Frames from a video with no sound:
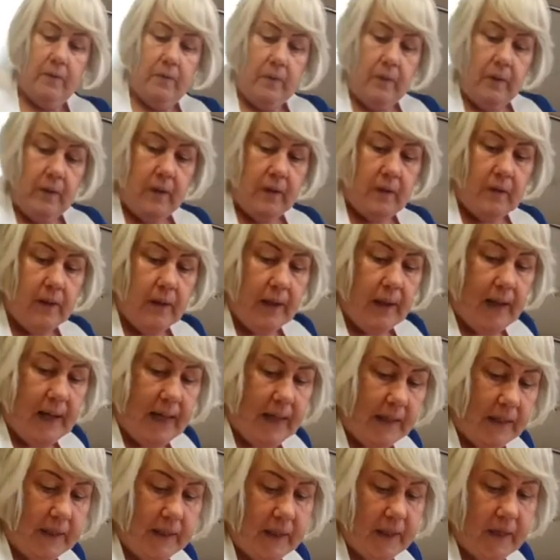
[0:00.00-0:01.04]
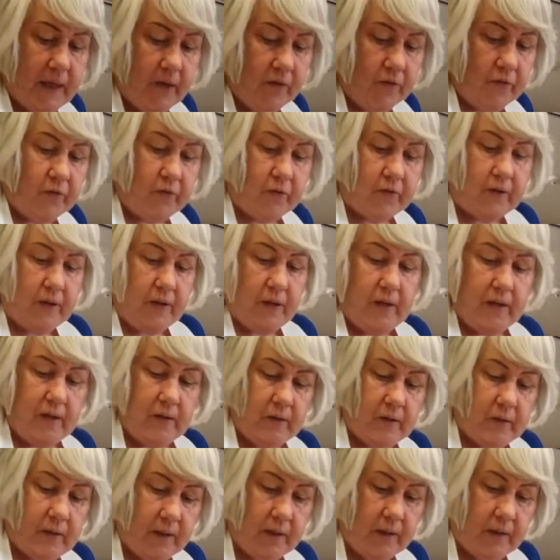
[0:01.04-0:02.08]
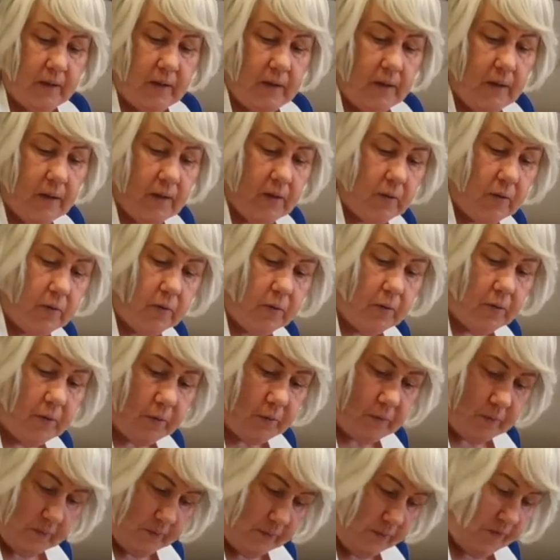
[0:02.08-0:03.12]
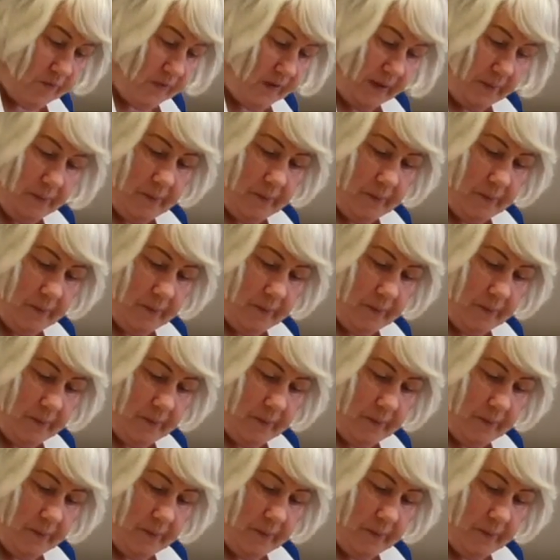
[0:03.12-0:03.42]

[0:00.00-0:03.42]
In Aldi yesterday, the very